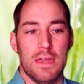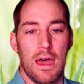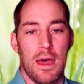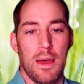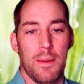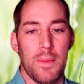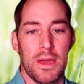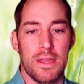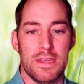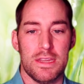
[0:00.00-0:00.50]

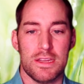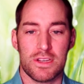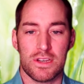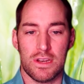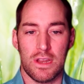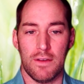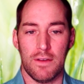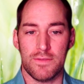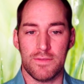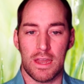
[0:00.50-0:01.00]
edition
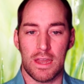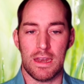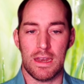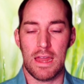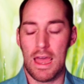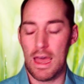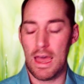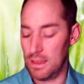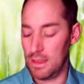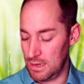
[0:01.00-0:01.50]
of Dunn and
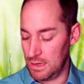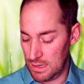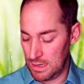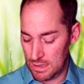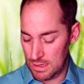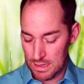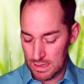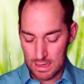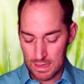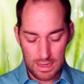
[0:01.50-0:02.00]
Hallinan.
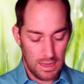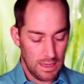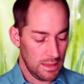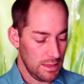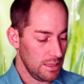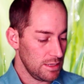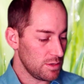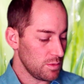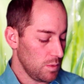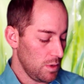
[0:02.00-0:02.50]
And
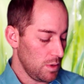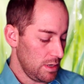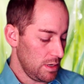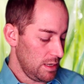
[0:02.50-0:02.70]
this one